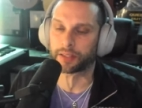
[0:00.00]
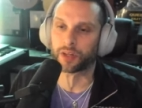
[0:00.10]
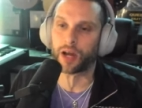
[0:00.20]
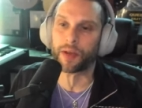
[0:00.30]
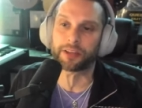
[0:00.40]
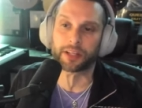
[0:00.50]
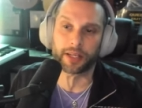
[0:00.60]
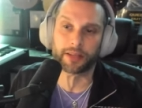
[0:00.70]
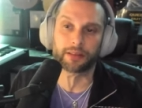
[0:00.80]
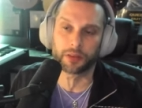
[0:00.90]
So I
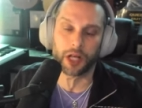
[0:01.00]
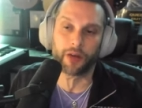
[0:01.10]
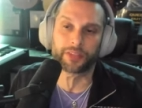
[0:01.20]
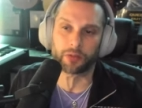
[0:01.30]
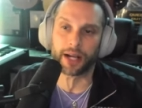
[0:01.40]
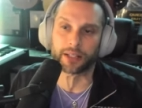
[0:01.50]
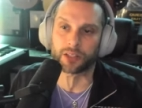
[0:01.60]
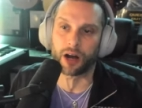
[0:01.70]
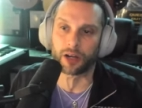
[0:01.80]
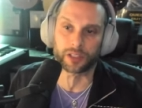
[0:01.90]
basically love to write
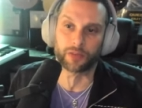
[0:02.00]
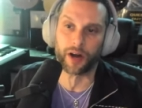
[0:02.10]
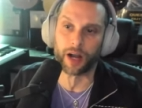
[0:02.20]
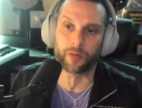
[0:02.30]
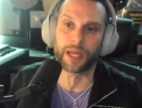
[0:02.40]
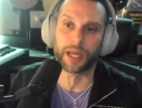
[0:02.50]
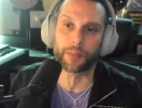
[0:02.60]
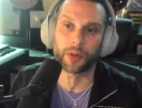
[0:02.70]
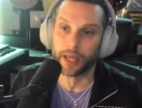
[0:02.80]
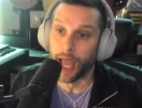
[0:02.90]
songs to fuck with
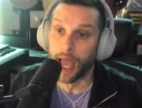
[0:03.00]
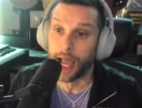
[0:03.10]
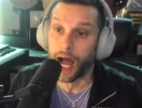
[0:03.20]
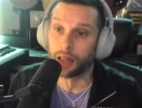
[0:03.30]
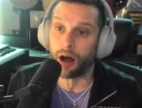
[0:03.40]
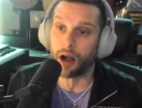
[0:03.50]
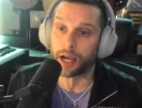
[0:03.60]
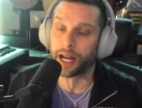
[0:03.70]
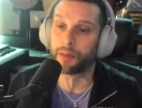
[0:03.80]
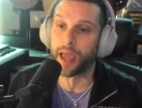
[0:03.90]
people. Like, hey, how
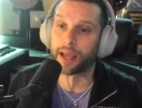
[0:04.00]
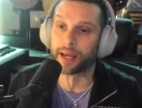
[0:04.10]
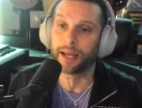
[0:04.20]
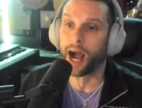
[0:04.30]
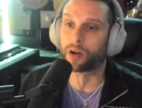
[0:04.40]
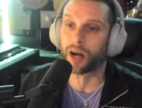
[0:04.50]
long can I make it? How